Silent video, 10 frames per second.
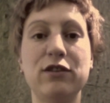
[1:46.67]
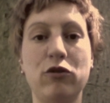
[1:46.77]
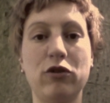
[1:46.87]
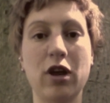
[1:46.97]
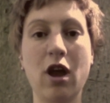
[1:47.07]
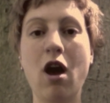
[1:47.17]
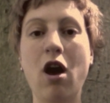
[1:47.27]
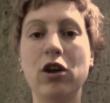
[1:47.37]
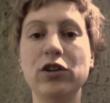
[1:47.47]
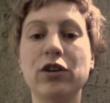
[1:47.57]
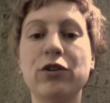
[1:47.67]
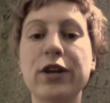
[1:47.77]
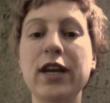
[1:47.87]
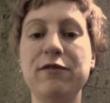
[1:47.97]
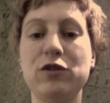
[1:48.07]
or on the
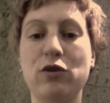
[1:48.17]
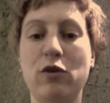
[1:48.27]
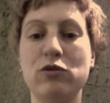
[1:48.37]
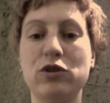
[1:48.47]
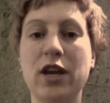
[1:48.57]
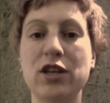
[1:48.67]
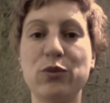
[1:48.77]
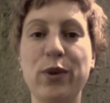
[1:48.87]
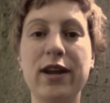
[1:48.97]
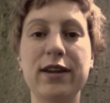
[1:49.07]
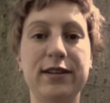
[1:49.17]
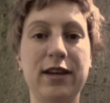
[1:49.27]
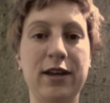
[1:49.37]
gravestones as well.